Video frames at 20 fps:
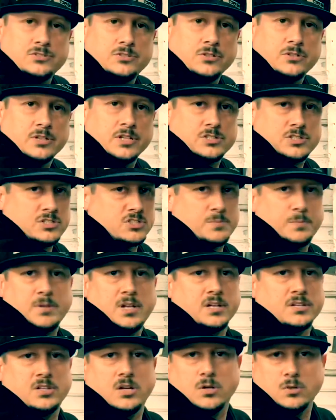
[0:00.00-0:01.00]
You can actually just
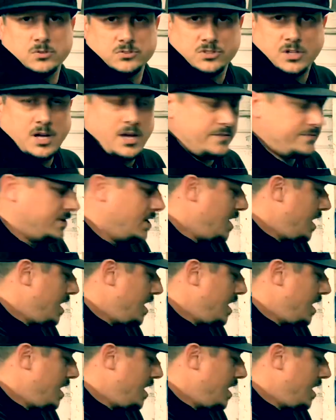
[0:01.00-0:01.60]
plug the holes off.